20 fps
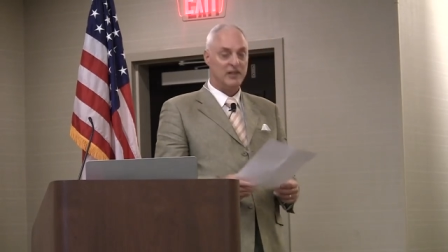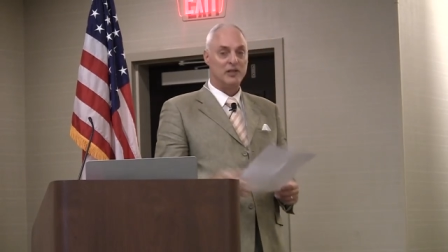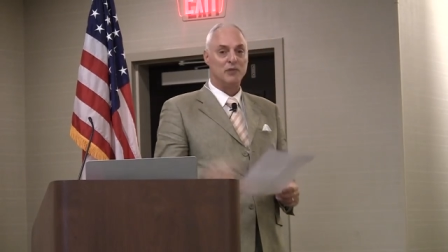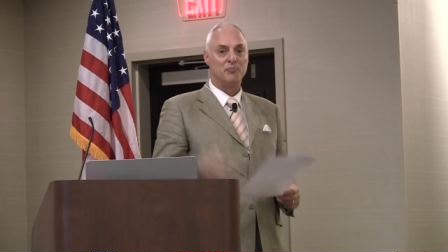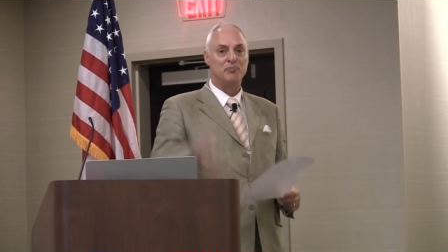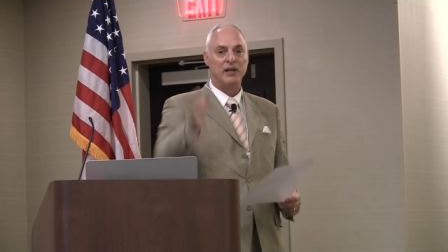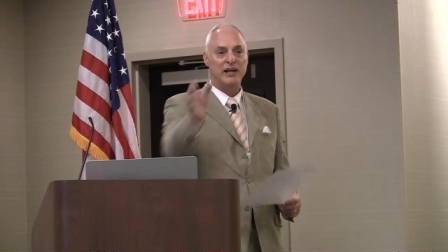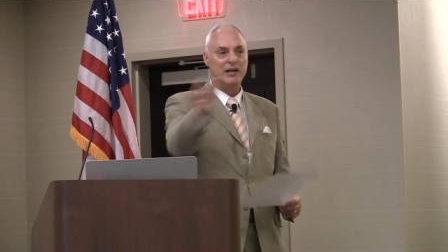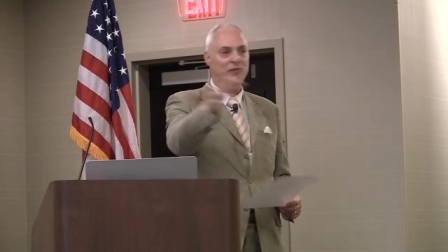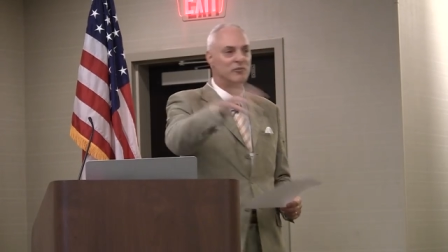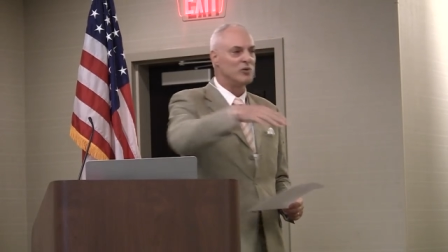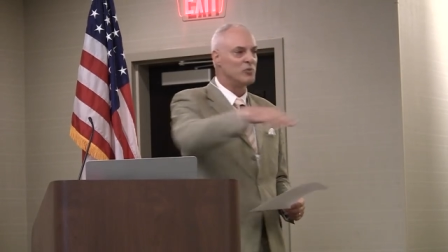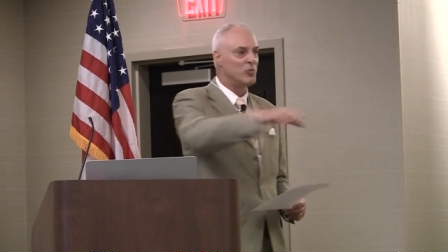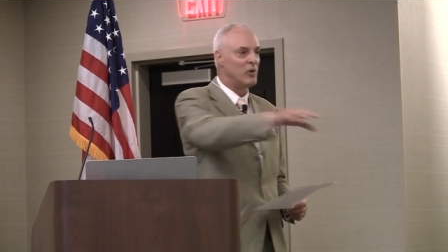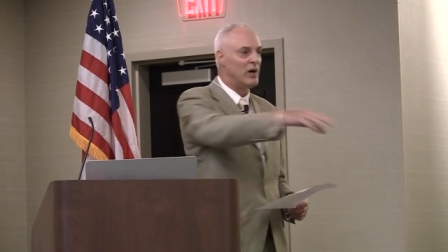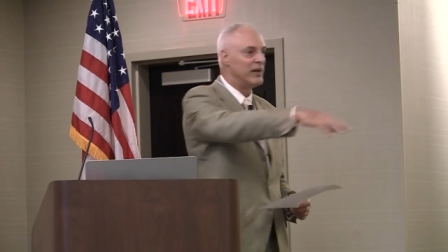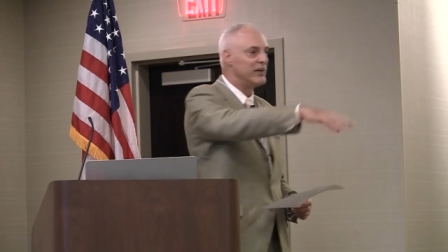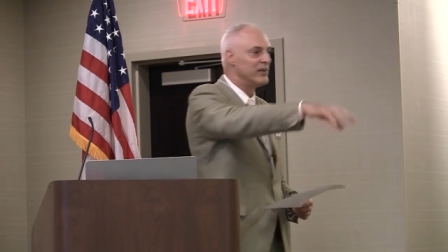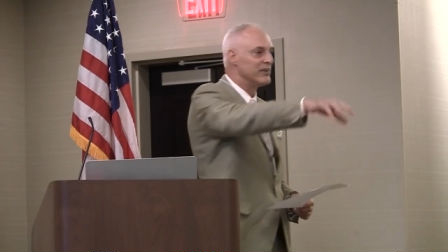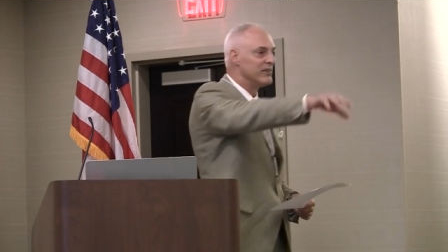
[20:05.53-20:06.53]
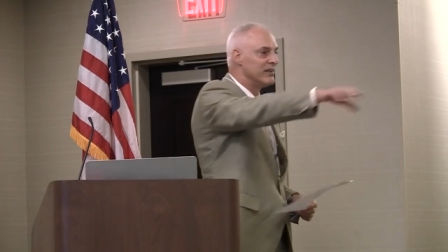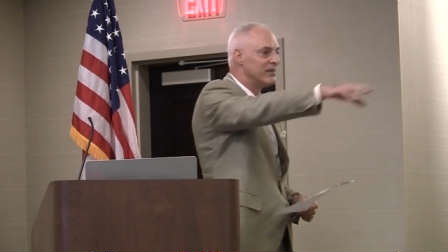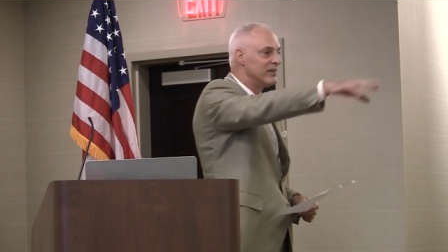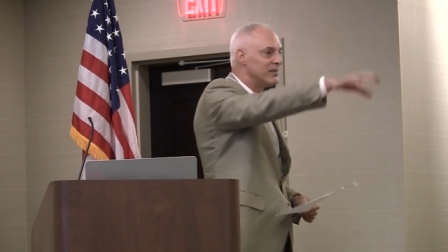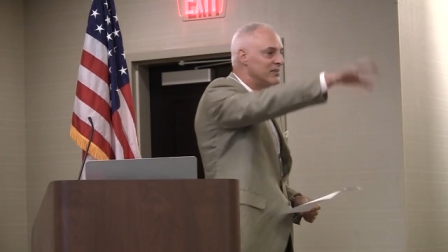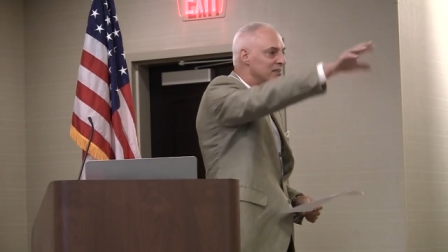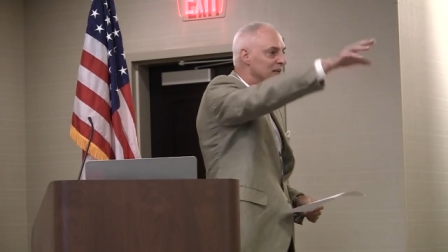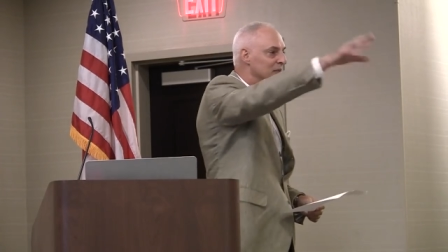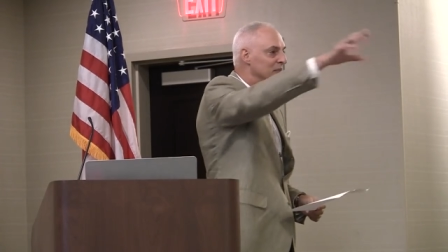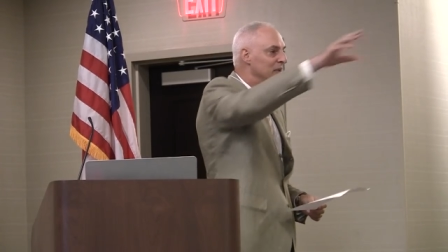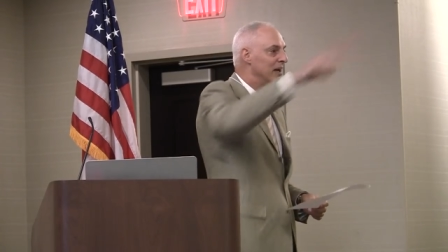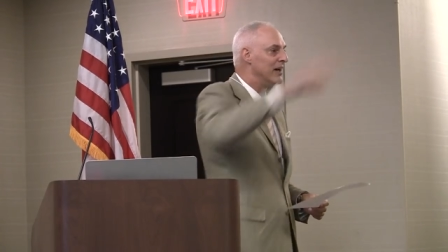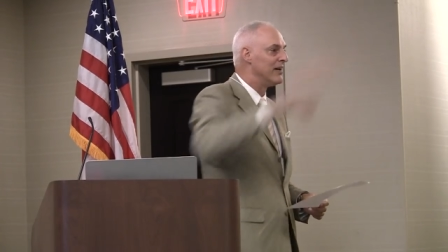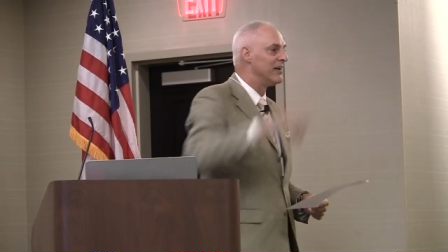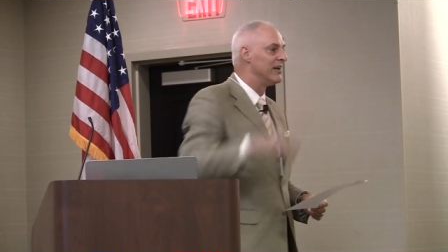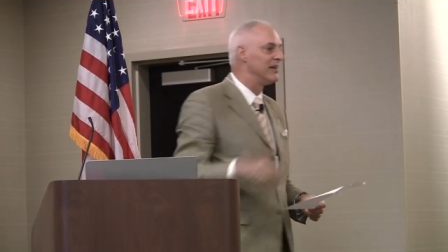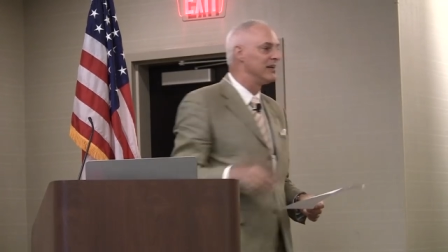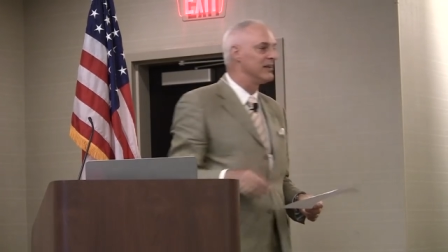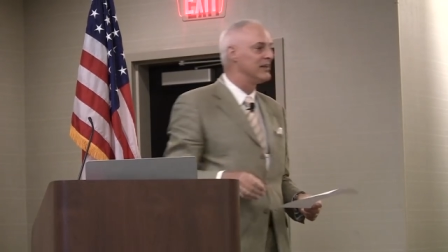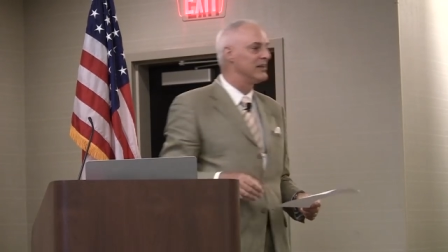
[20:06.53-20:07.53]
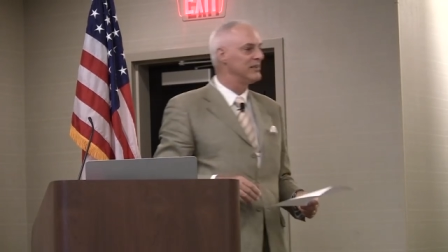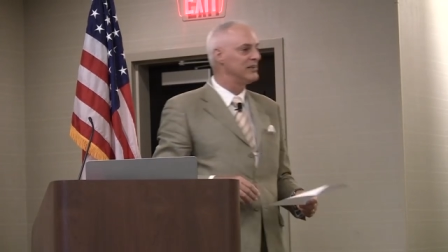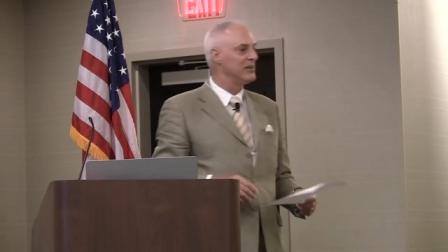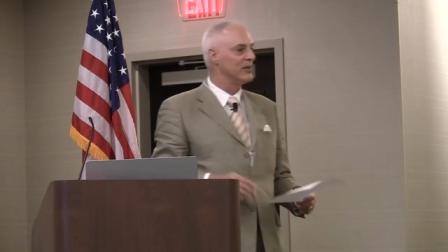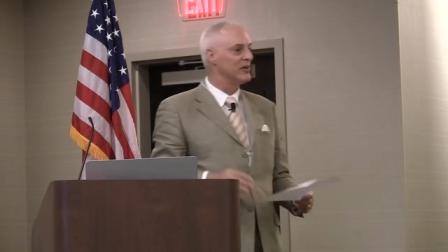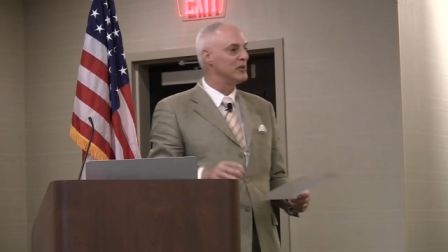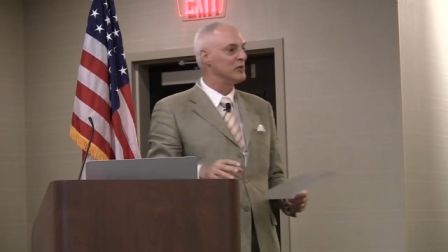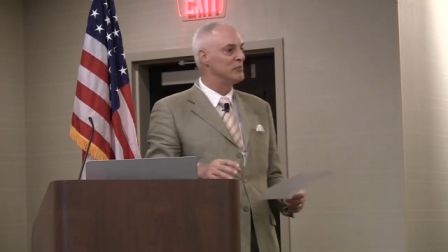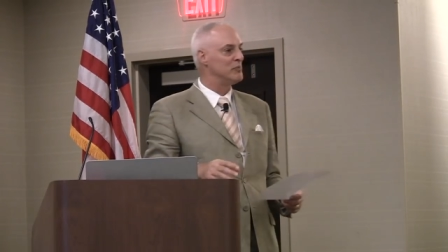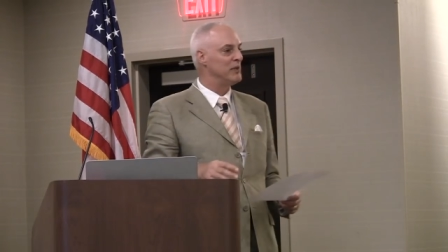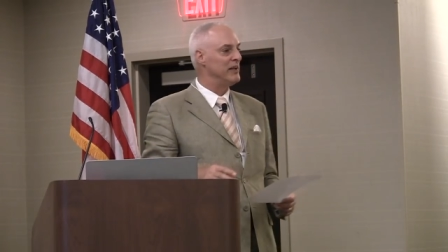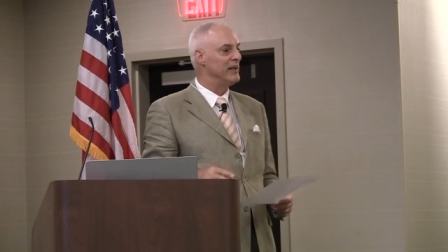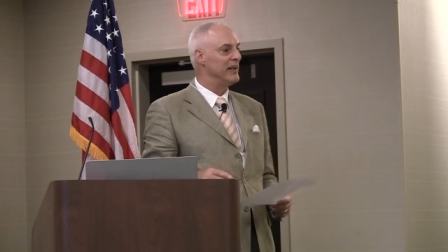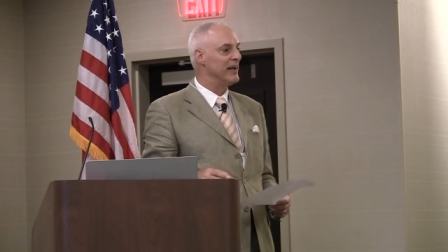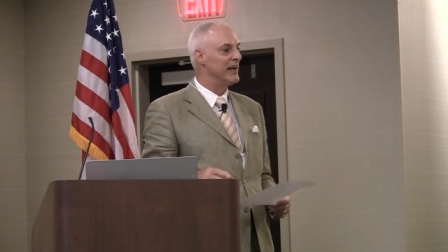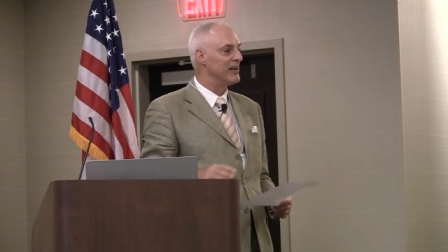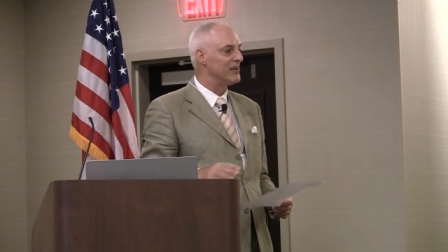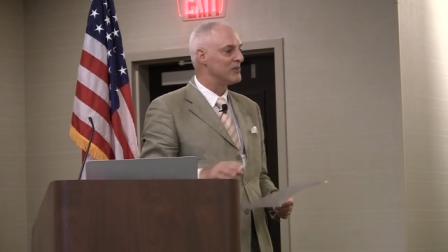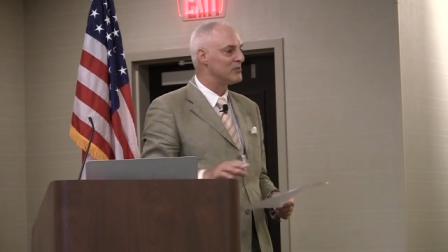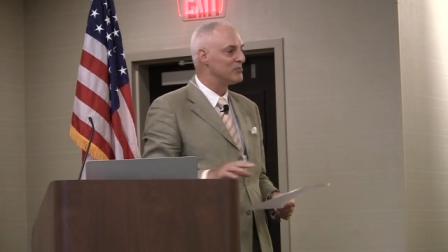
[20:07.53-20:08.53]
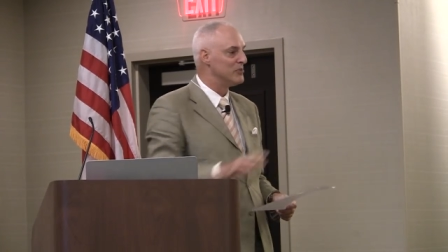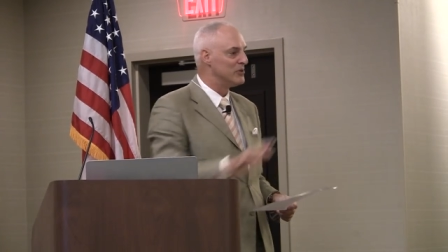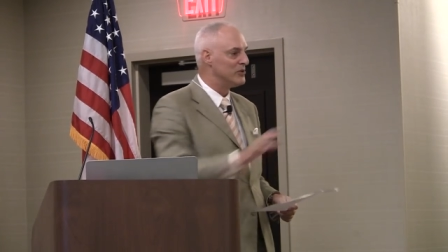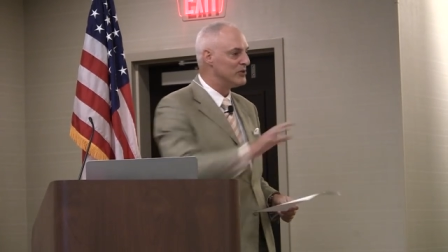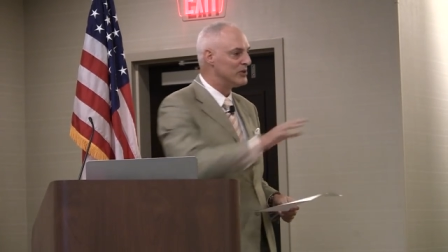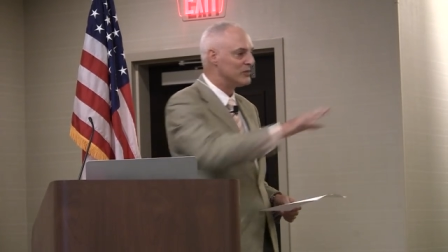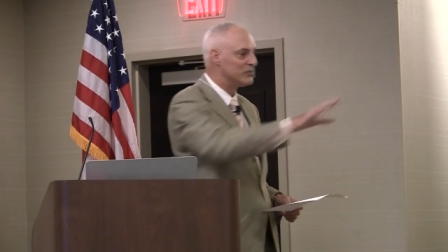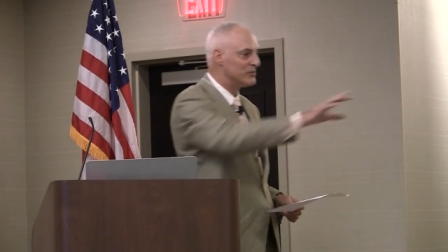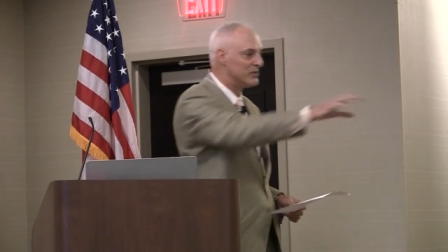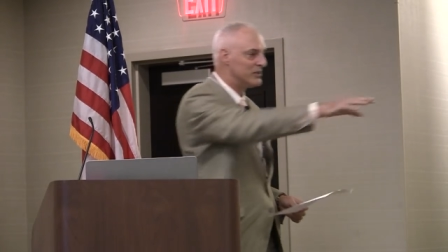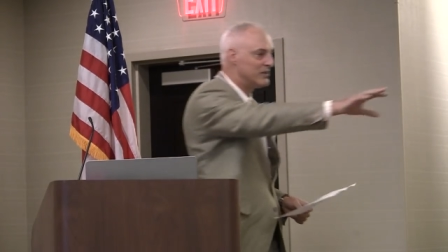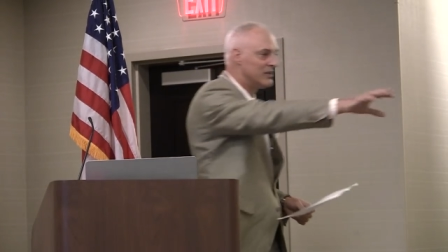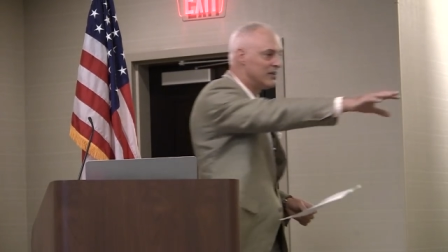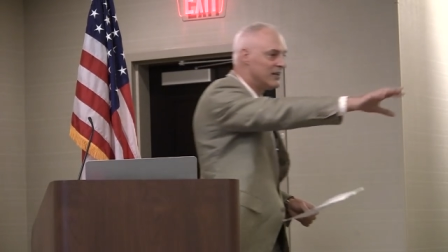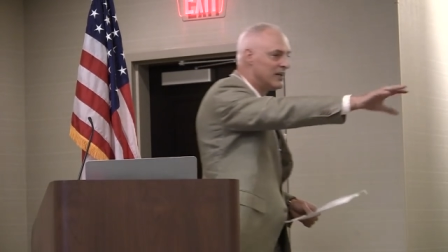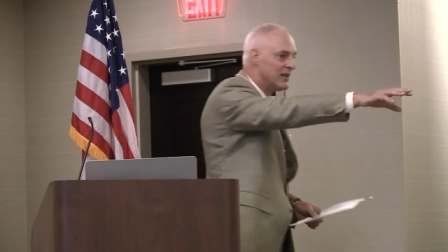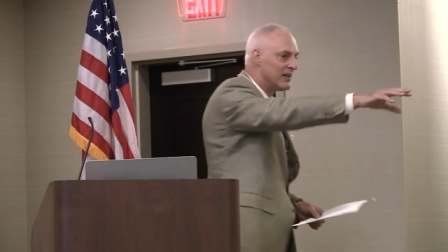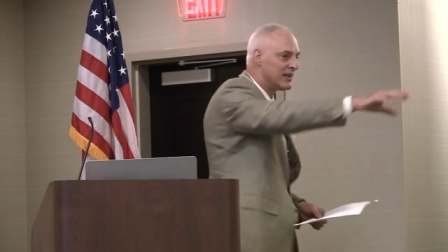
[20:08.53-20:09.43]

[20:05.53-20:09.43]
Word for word: The plague would wander into some area, and you know, depending on its mood, it would